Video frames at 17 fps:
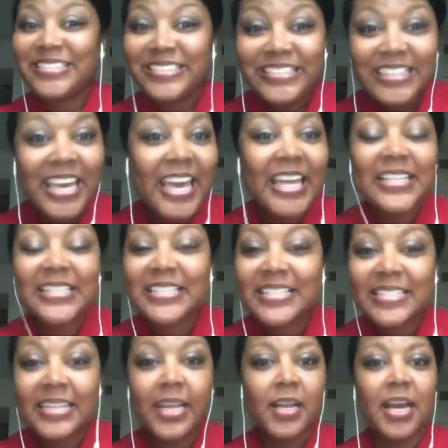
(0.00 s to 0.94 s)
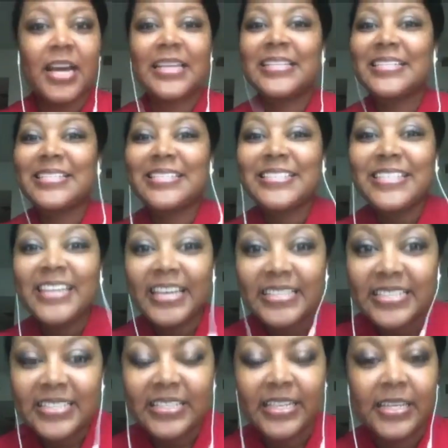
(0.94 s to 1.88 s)
dead set
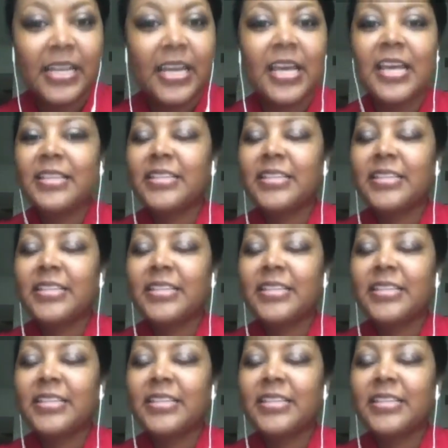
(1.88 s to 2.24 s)
against it.